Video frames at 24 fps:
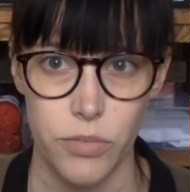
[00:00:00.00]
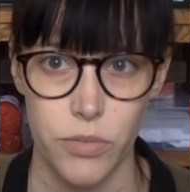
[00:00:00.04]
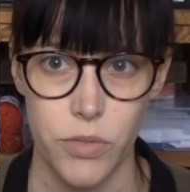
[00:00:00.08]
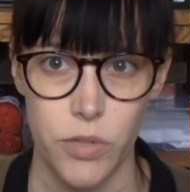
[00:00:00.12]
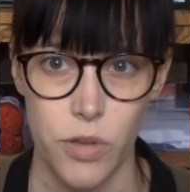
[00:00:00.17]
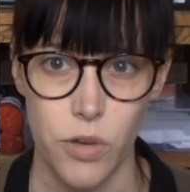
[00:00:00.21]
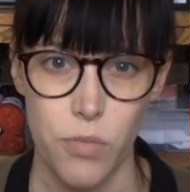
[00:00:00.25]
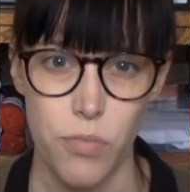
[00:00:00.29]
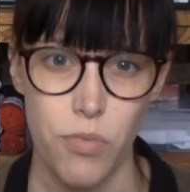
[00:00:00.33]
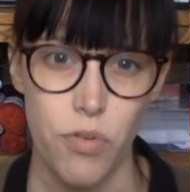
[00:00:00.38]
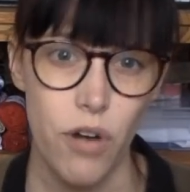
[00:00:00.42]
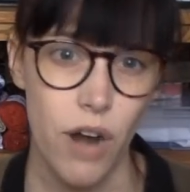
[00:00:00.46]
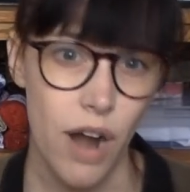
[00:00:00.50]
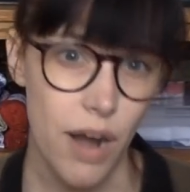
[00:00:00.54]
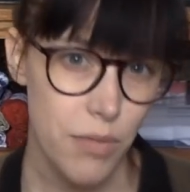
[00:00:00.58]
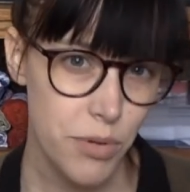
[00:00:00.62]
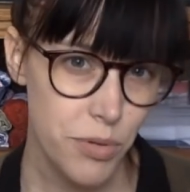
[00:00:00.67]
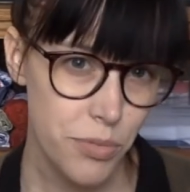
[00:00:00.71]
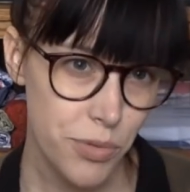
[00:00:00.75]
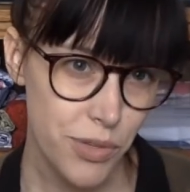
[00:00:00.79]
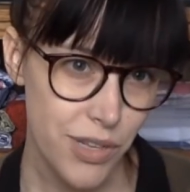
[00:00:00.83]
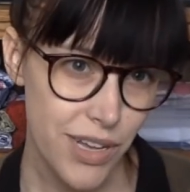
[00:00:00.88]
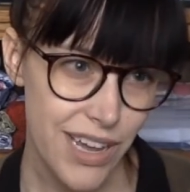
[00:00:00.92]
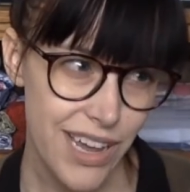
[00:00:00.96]
So
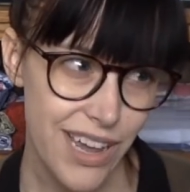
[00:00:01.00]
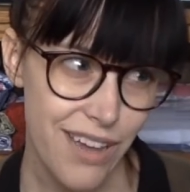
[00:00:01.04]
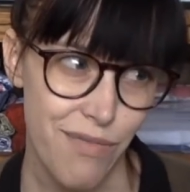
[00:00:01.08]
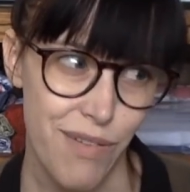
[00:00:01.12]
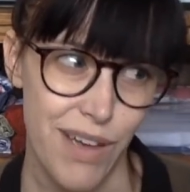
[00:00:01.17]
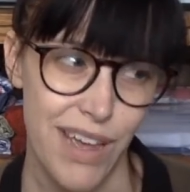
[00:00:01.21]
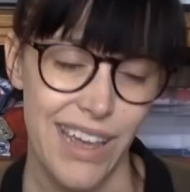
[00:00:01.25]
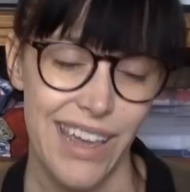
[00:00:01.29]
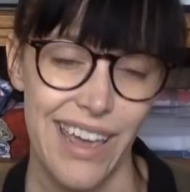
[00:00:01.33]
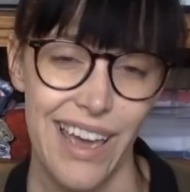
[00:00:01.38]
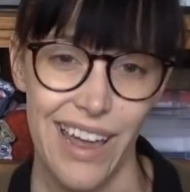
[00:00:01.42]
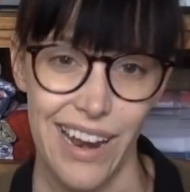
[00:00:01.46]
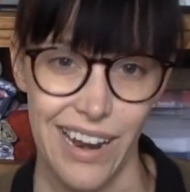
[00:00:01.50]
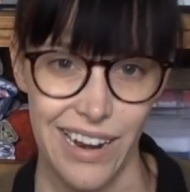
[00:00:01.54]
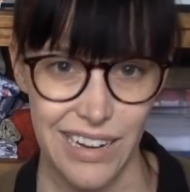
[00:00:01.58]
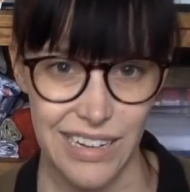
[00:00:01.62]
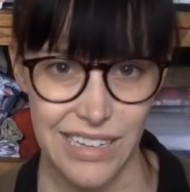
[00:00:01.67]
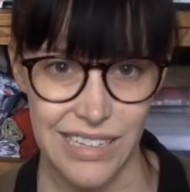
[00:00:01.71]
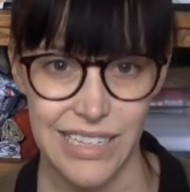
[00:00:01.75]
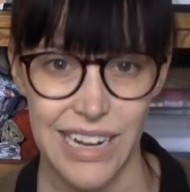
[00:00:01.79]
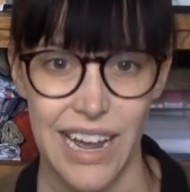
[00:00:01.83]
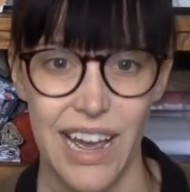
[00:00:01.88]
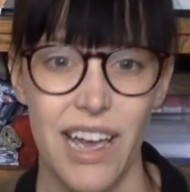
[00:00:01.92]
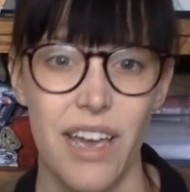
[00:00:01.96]
probably if I get
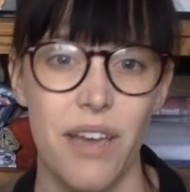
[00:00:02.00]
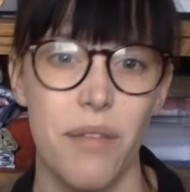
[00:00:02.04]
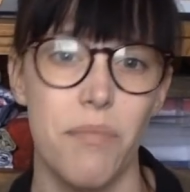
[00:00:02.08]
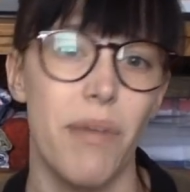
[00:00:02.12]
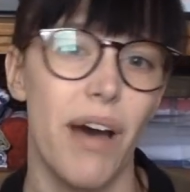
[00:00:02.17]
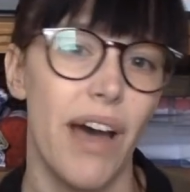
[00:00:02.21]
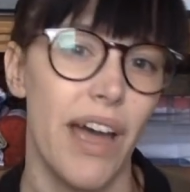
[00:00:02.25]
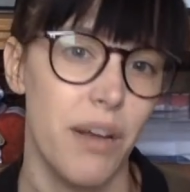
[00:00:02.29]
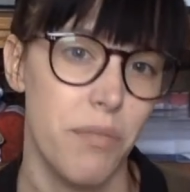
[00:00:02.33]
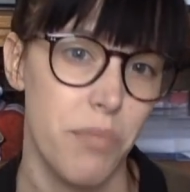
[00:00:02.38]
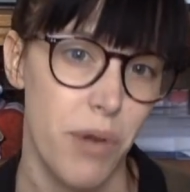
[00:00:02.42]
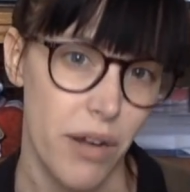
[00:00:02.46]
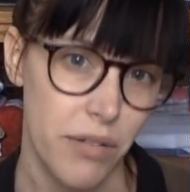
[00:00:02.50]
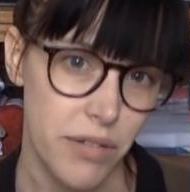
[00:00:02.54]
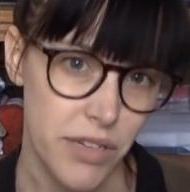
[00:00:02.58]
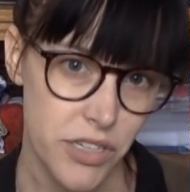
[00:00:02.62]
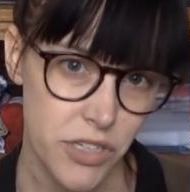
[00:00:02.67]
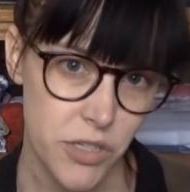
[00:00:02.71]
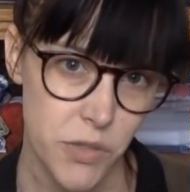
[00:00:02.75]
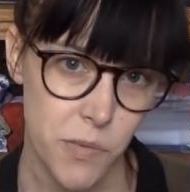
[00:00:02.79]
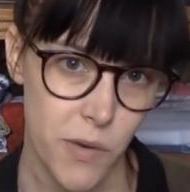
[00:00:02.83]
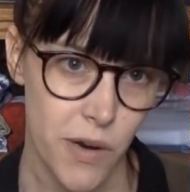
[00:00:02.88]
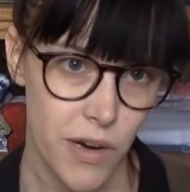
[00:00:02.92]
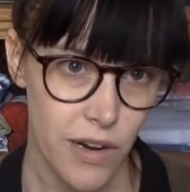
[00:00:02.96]
any time, I'd probably
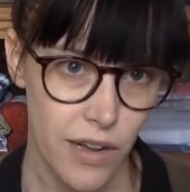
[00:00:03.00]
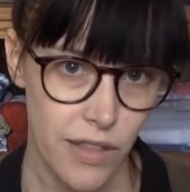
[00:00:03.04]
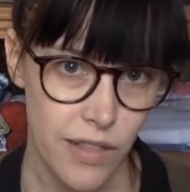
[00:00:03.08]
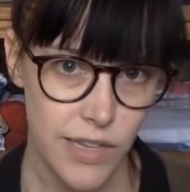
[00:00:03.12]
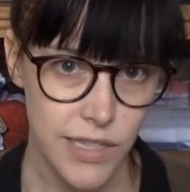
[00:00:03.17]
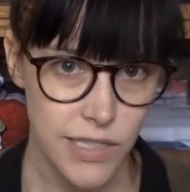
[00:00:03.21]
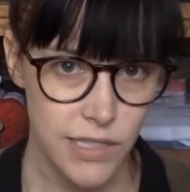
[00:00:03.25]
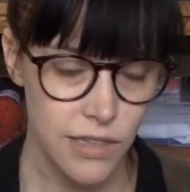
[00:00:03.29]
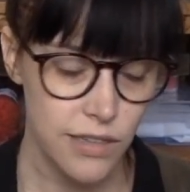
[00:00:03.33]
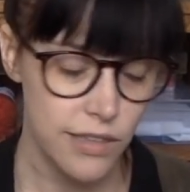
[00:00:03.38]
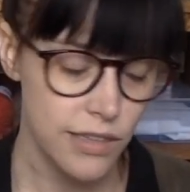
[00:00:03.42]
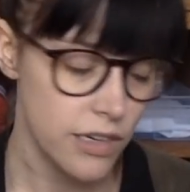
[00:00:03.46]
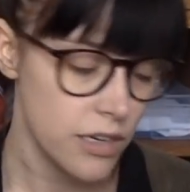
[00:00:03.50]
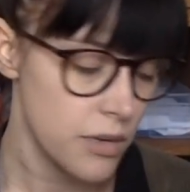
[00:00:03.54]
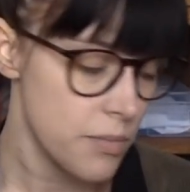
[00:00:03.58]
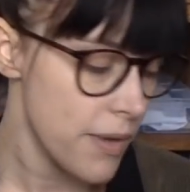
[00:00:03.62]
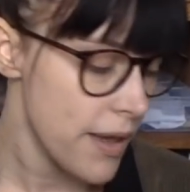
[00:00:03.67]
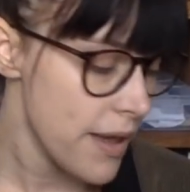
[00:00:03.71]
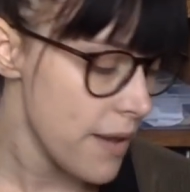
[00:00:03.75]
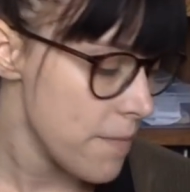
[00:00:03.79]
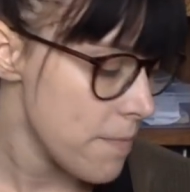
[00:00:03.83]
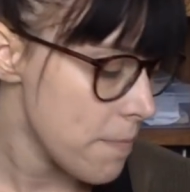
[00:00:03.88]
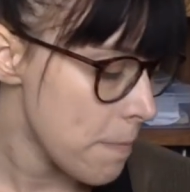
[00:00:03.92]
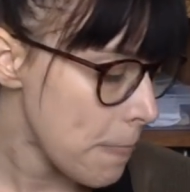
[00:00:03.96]
just work on this a little
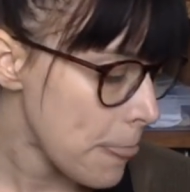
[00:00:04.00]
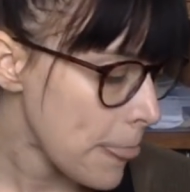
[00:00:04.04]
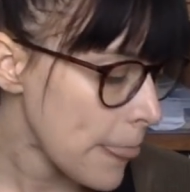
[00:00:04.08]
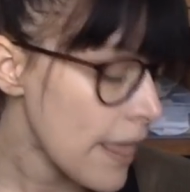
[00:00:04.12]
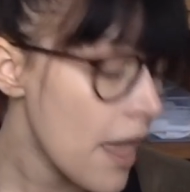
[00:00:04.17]
bit.